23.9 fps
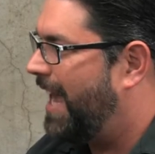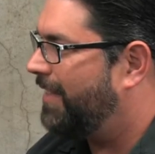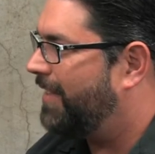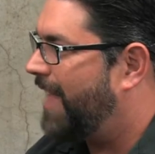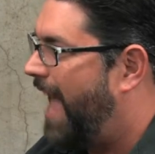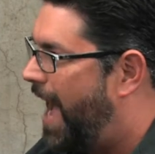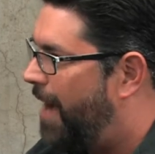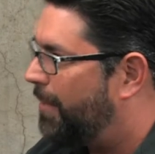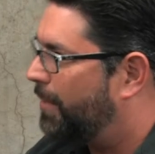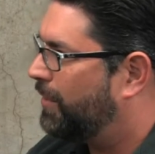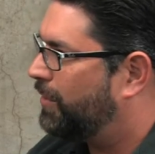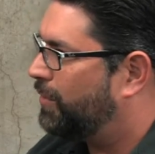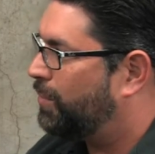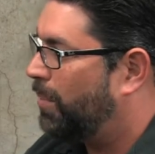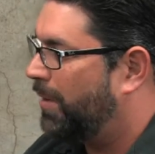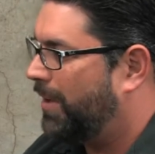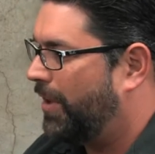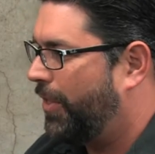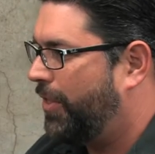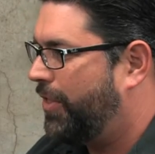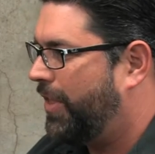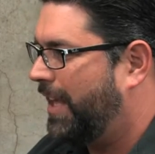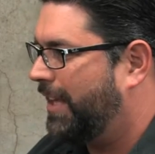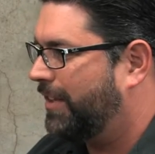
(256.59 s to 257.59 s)
that was one
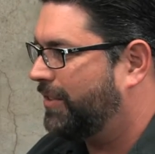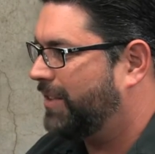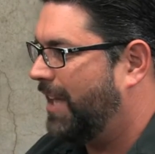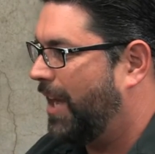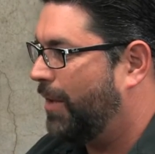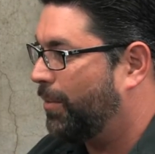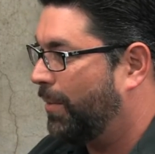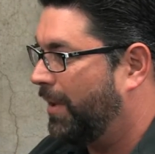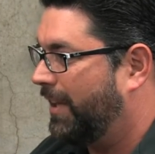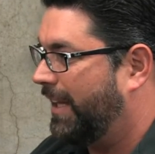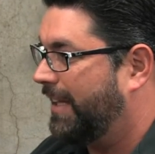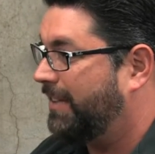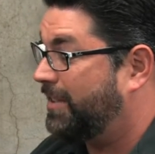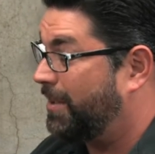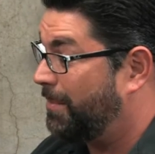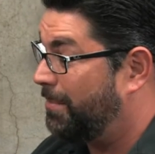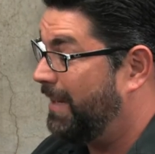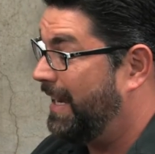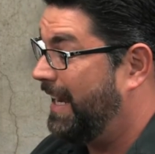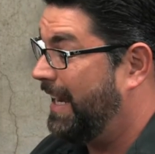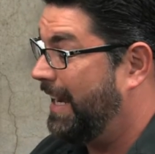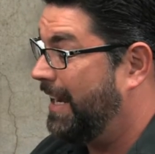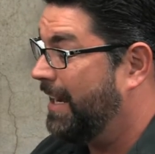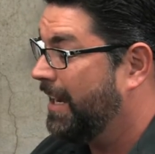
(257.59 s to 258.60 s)
of the things that really, to
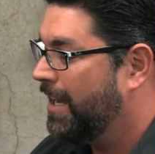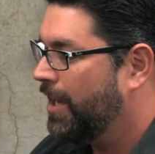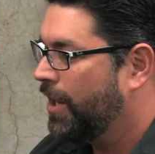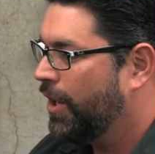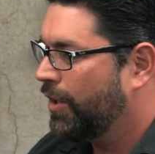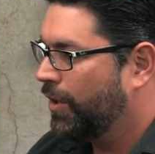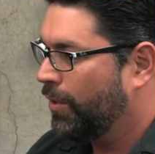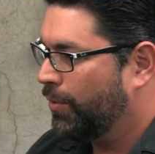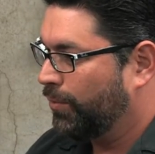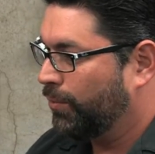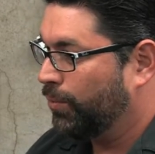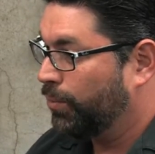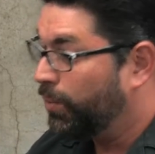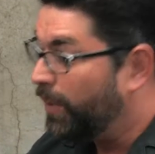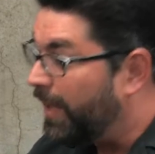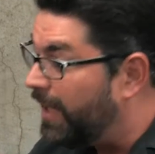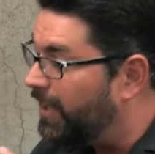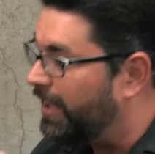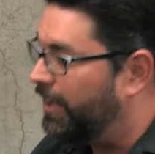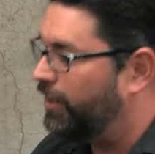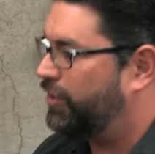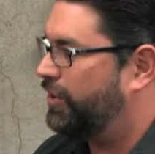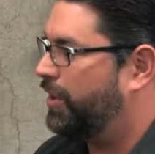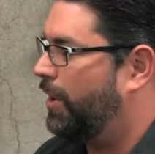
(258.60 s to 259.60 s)
me,
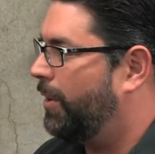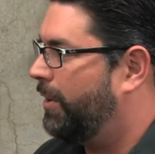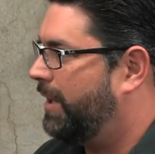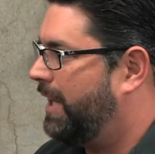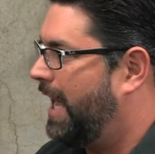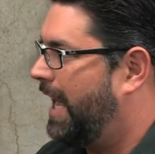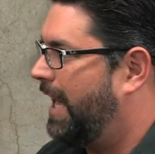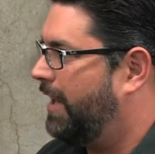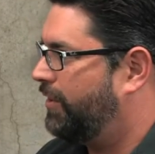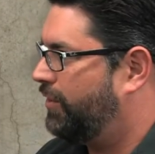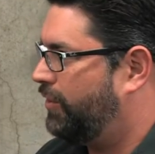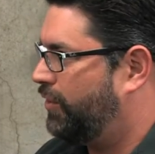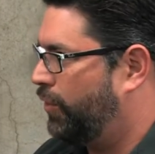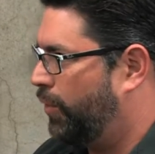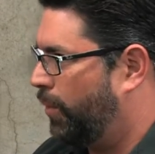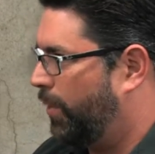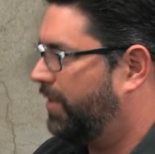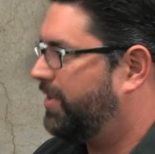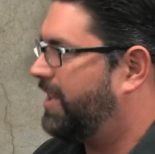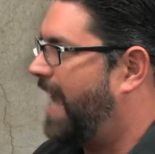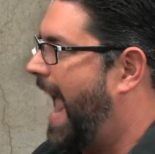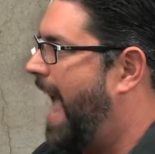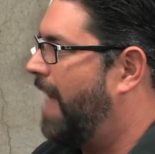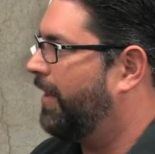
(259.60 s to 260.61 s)
really showcased your
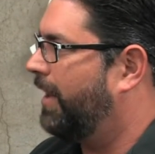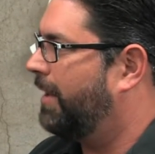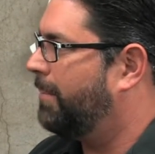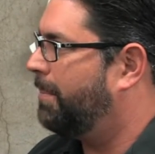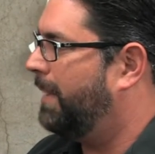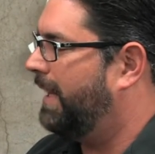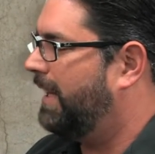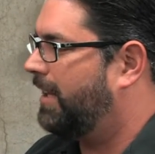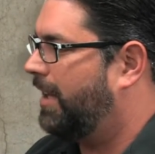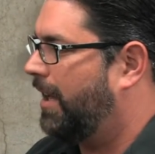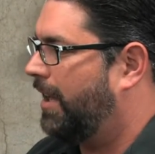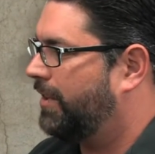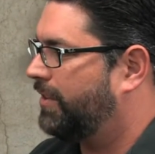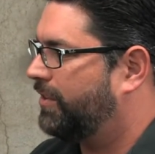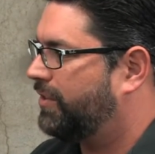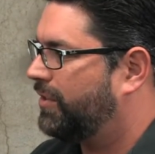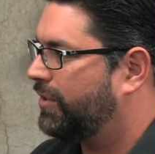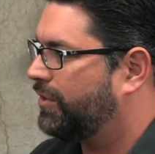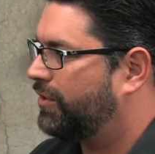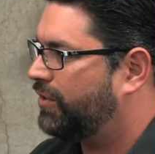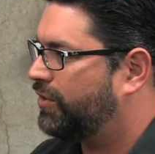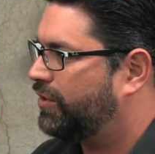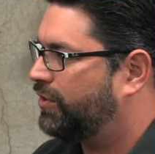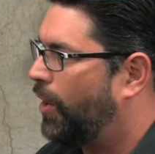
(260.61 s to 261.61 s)
talent, because
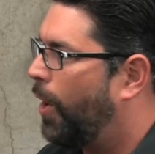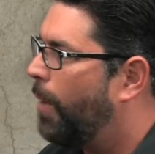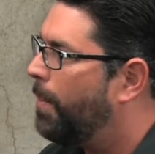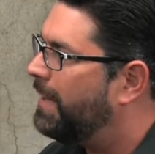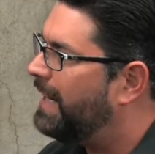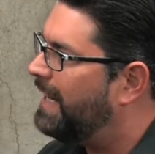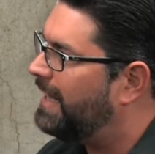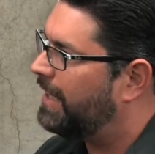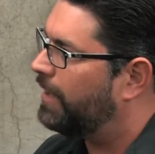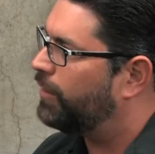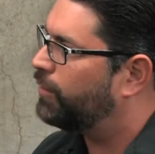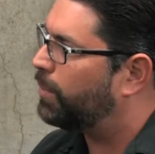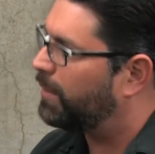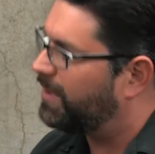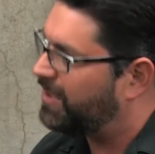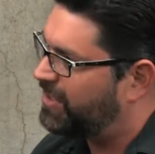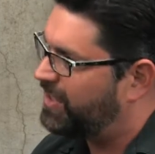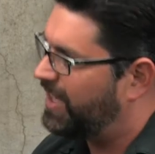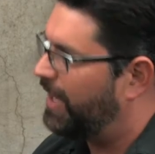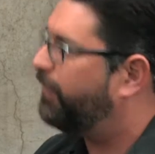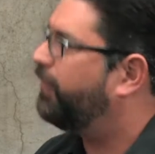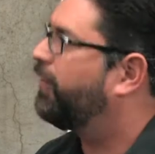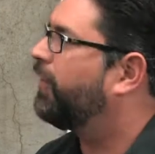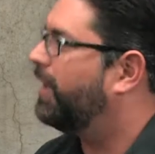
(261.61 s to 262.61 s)
so many things were
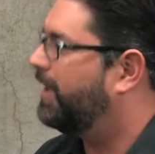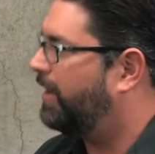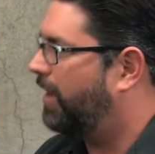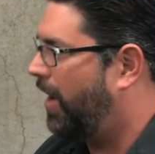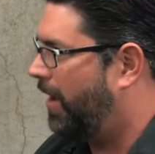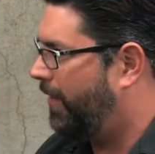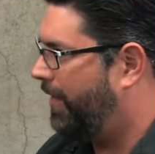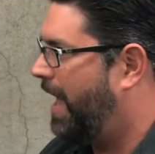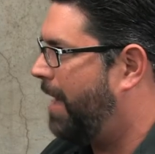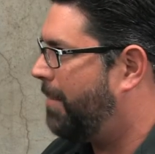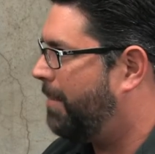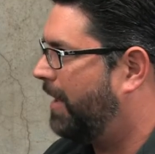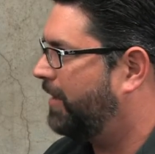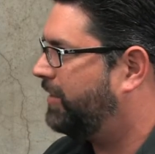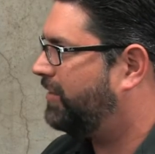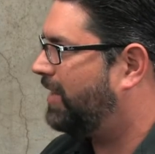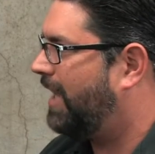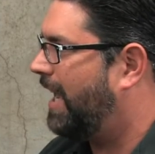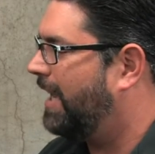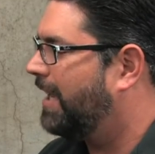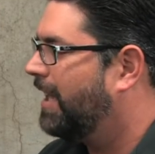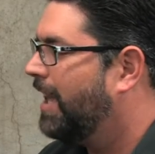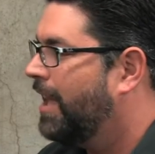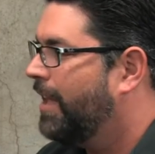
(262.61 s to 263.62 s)
different on that
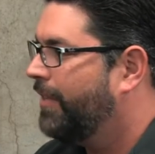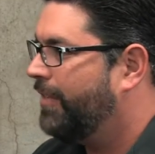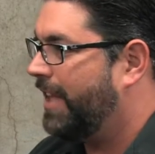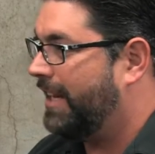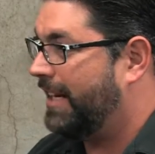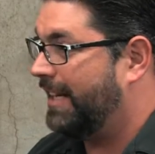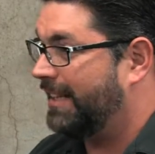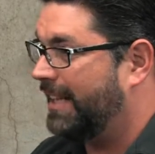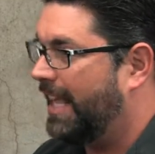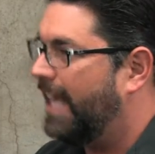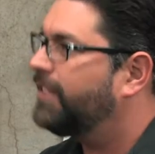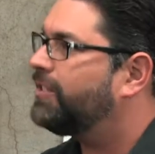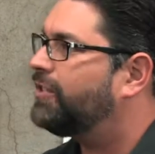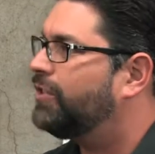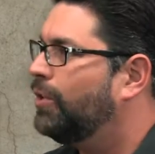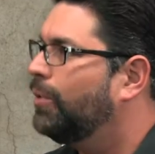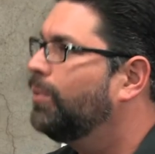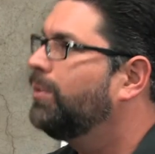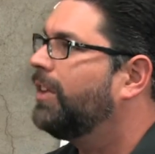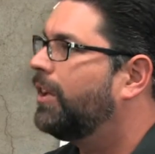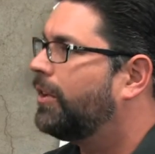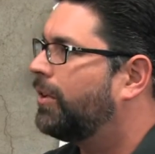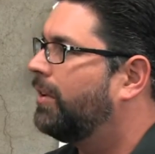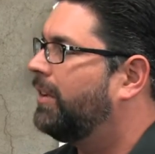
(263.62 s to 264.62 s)
Mustang that unless you
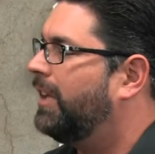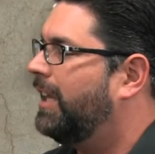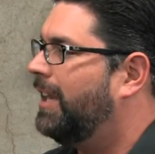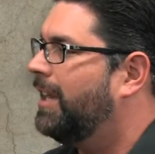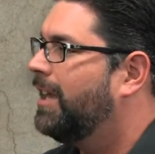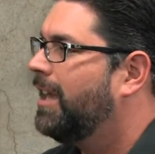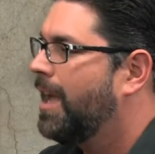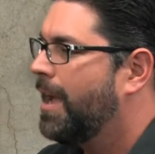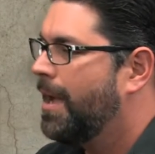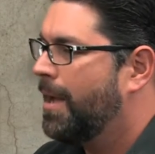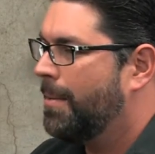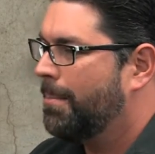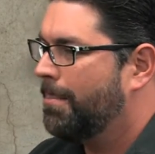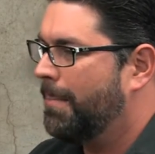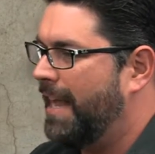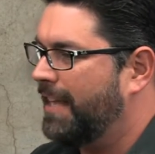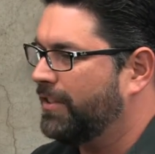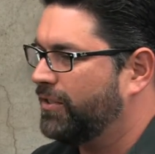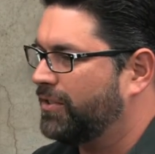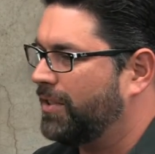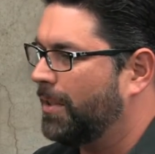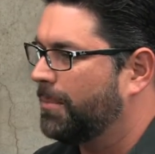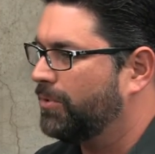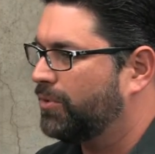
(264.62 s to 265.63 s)
literally made
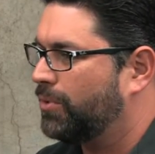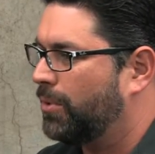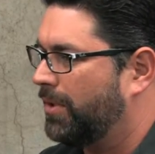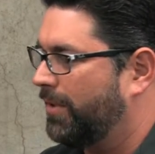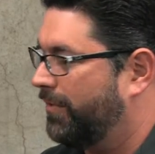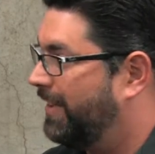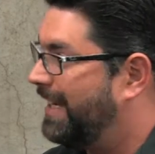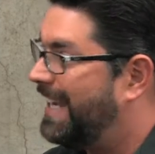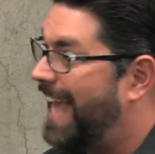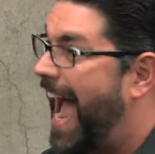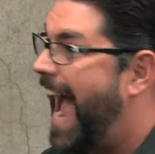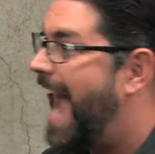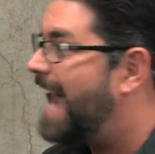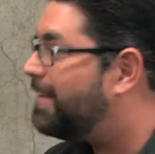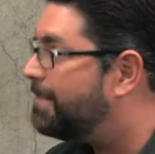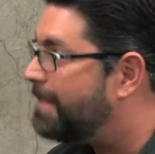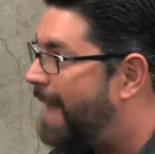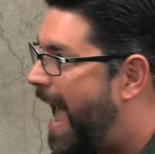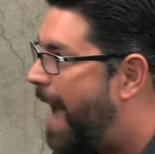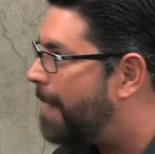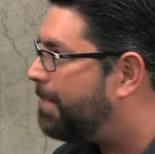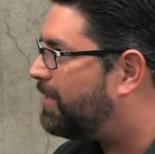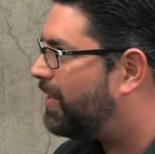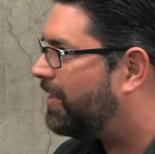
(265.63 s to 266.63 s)
some sort of guide
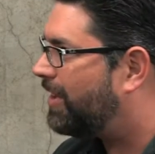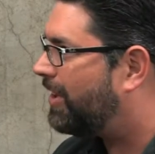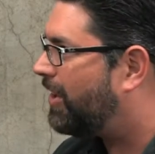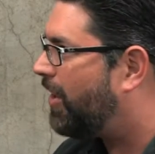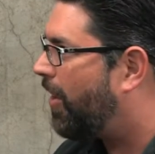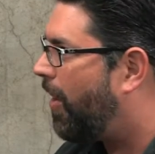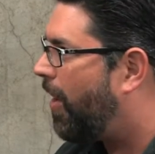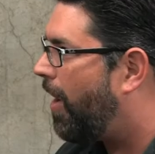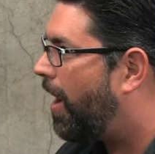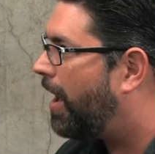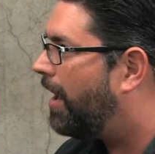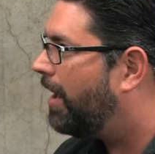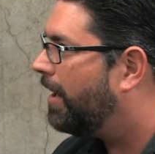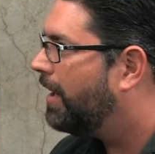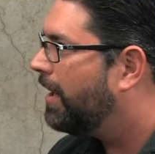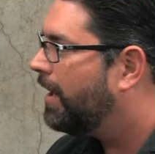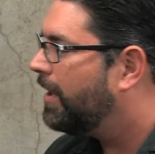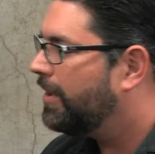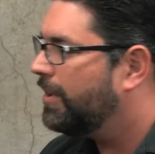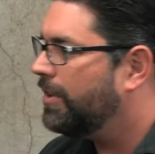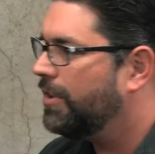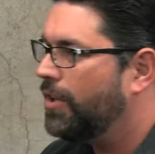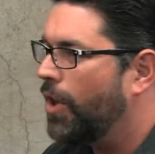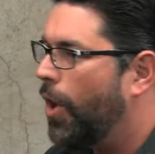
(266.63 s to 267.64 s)
map to the car,
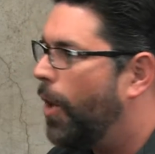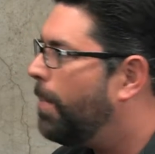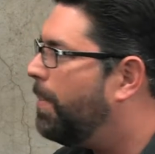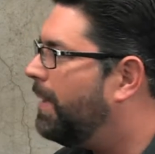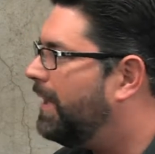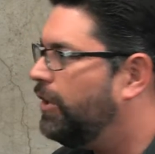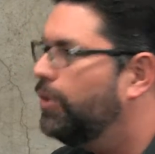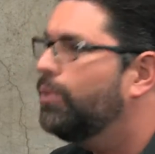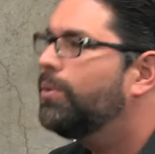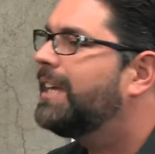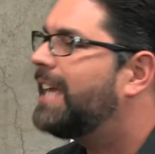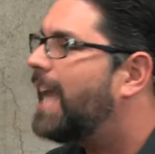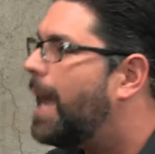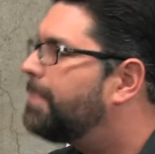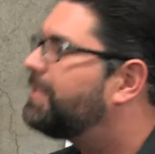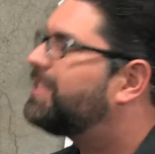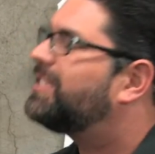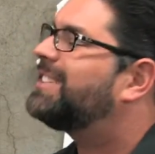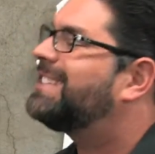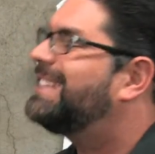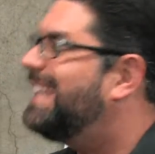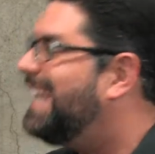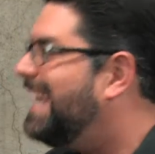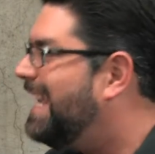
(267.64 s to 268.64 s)
you kept
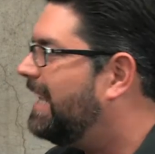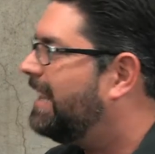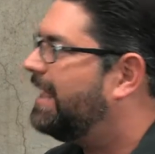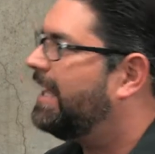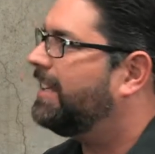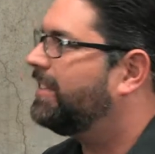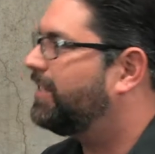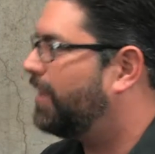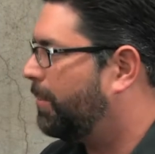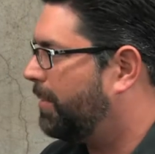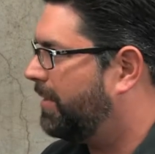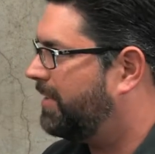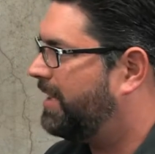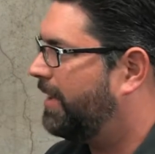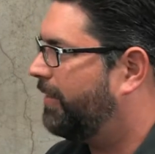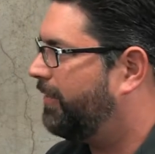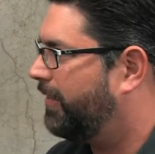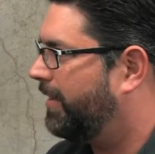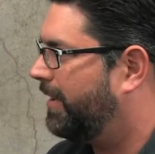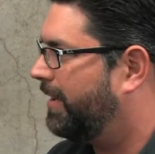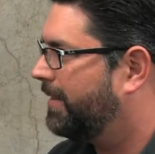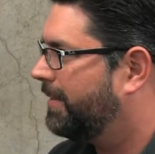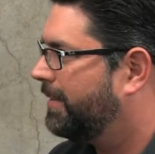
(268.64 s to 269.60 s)
seeing things that were different.